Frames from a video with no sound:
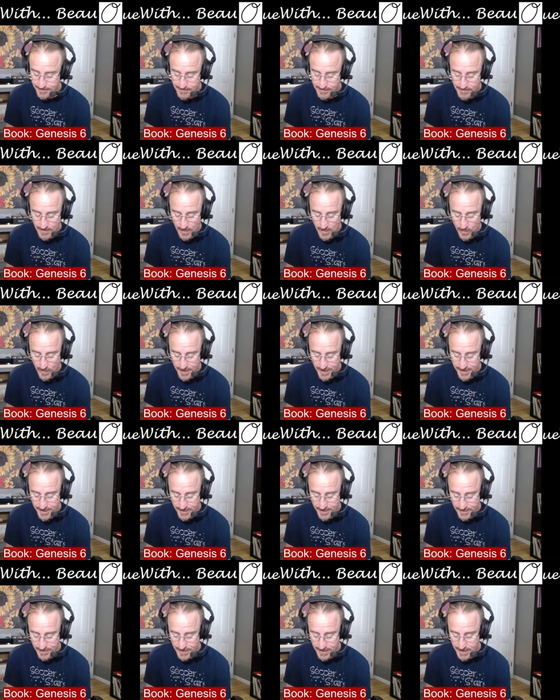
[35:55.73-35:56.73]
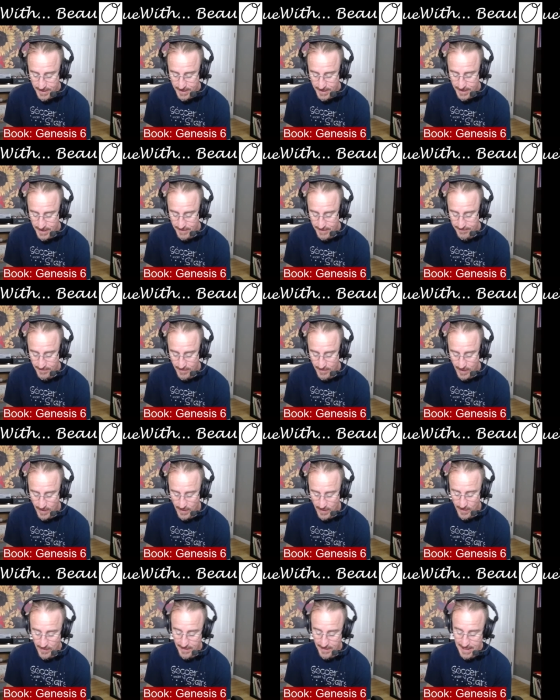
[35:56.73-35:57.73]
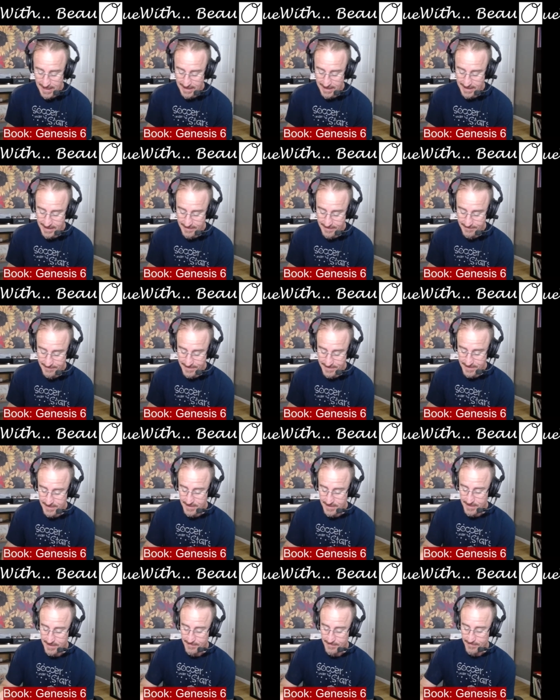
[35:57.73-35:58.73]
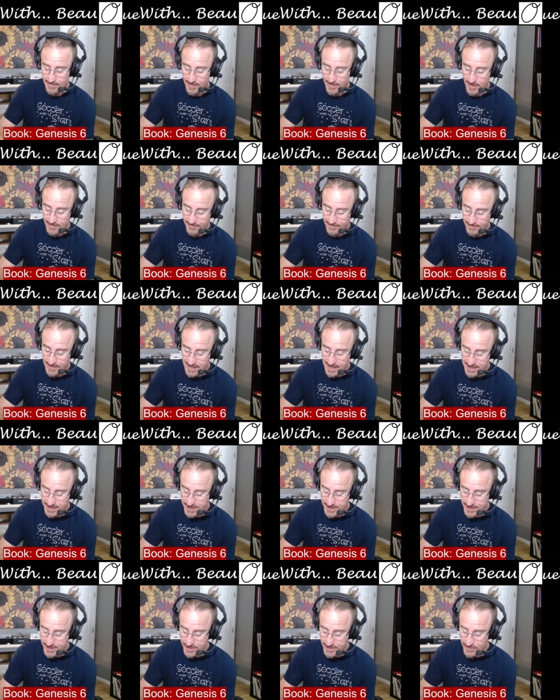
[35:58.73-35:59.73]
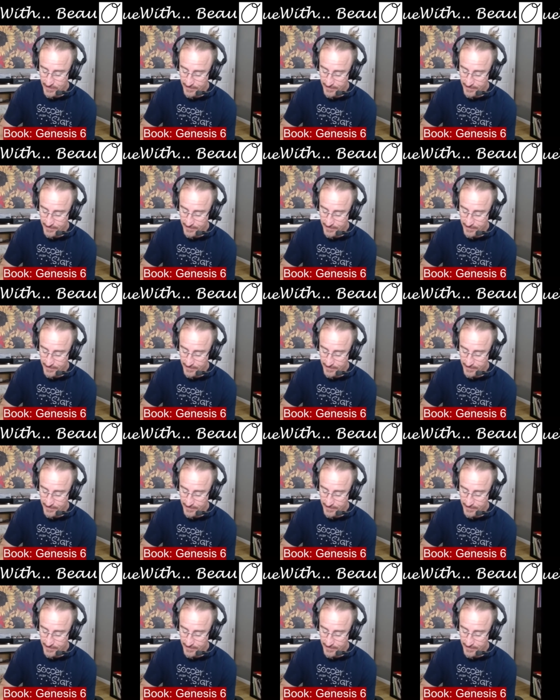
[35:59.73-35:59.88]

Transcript: with you. And from all that lives, from all flesh, two of